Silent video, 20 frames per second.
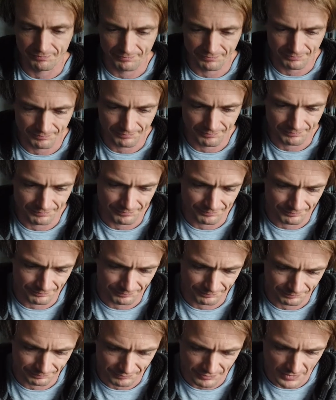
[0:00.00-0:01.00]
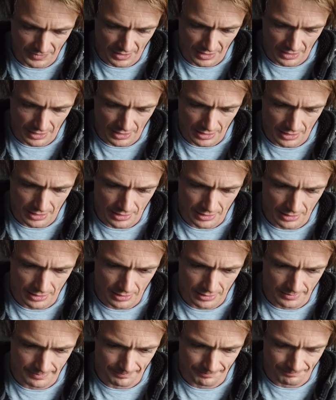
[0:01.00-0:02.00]

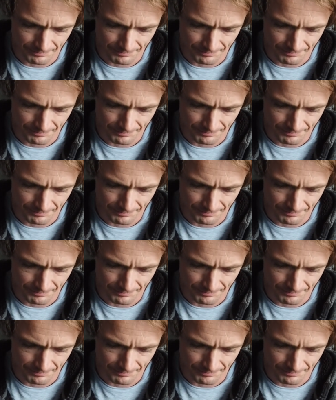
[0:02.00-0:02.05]
No one is speaking in this clip.